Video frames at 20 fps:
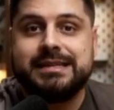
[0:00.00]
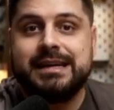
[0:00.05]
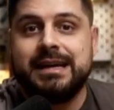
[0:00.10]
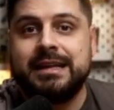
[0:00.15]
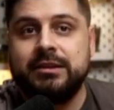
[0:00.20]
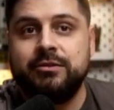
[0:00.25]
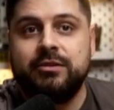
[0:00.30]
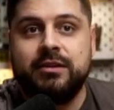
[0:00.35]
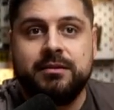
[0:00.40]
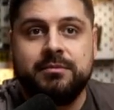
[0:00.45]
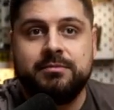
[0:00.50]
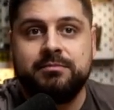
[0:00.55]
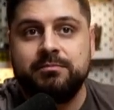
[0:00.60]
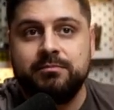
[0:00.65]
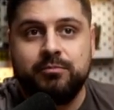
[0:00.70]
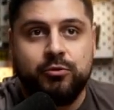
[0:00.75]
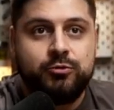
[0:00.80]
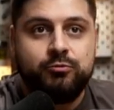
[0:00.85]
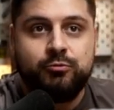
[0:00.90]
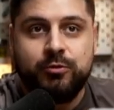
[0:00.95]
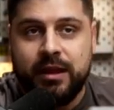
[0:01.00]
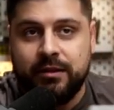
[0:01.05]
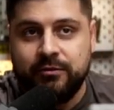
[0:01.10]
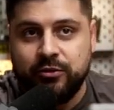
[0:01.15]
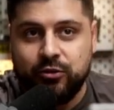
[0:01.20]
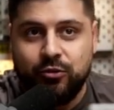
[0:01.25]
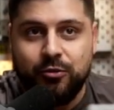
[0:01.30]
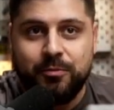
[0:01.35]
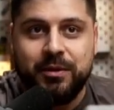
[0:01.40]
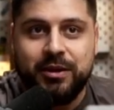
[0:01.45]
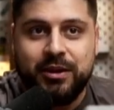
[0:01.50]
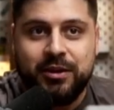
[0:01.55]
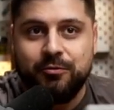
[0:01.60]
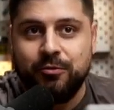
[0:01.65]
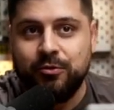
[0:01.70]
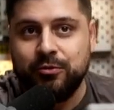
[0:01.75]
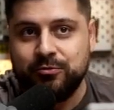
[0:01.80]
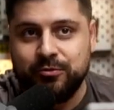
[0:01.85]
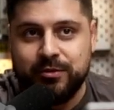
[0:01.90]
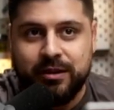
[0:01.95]
And you can put whatever topic you
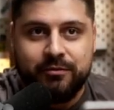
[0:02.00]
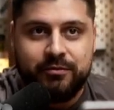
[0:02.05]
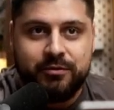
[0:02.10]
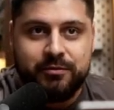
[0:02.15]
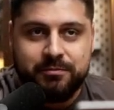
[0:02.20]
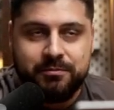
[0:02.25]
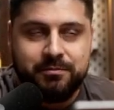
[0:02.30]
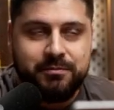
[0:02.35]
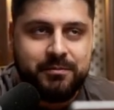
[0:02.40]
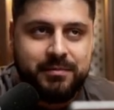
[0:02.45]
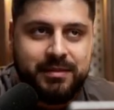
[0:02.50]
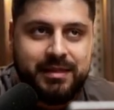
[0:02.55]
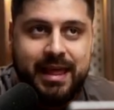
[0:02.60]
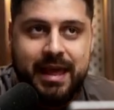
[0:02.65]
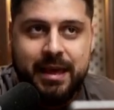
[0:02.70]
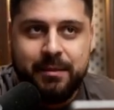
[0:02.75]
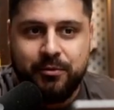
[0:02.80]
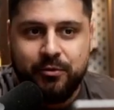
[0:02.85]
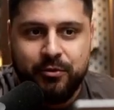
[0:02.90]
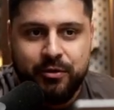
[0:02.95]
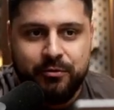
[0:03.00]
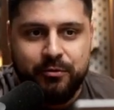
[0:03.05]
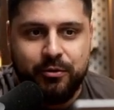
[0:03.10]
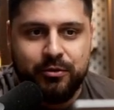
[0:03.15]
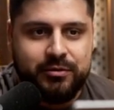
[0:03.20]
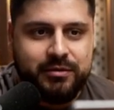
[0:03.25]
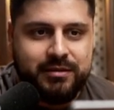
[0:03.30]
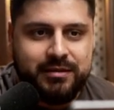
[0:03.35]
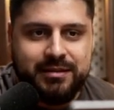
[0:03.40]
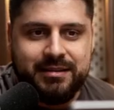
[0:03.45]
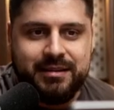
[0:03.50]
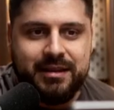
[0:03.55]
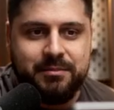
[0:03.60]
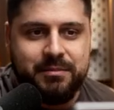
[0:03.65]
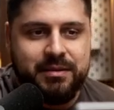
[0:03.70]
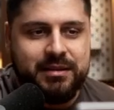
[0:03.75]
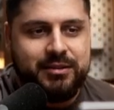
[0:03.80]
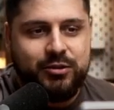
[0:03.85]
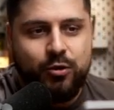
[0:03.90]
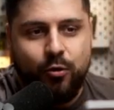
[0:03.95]
want, whatever label you want. It can
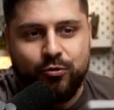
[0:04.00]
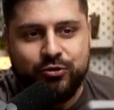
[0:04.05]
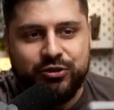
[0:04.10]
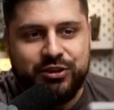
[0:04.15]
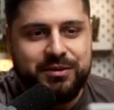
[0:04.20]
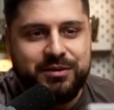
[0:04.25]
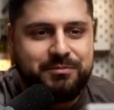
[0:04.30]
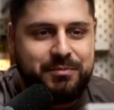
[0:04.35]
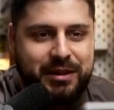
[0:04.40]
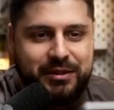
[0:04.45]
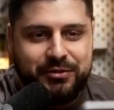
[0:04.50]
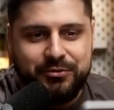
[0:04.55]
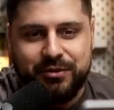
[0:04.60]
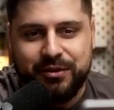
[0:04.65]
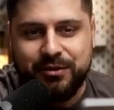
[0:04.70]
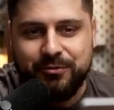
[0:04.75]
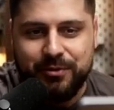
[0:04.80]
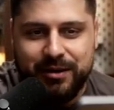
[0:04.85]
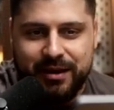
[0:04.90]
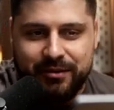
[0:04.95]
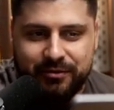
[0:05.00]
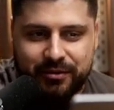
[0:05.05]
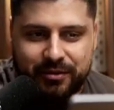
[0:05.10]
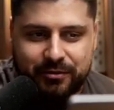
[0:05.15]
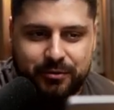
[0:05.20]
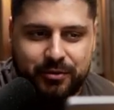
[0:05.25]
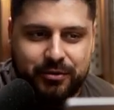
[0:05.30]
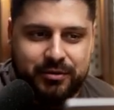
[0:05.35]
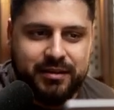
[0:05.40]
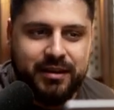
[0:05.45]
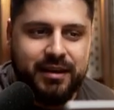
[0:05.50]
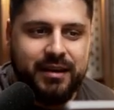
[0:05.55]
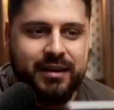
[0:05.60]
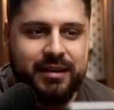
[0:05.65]
be coaching, mentoring, whatever you want.